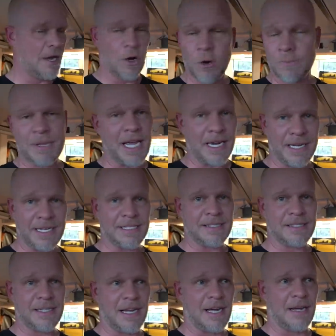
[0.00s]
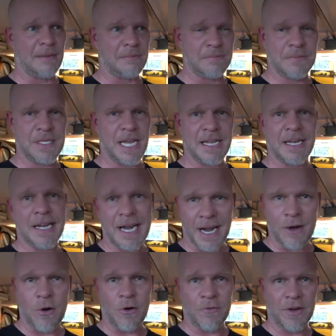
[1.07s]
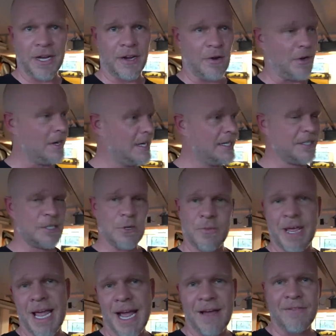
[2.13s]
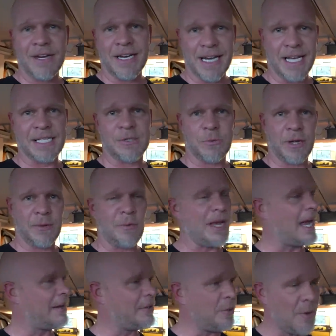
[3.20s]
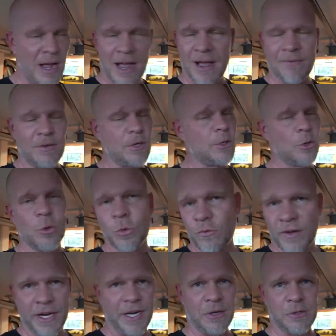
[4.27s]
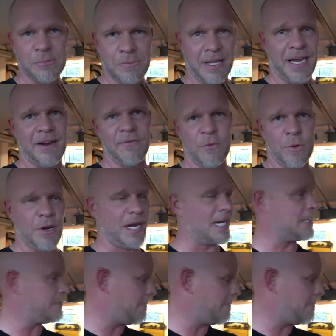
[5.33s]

I hope that is uh, taken care of here so we have it next week. We, I do have cool videos planned for you guys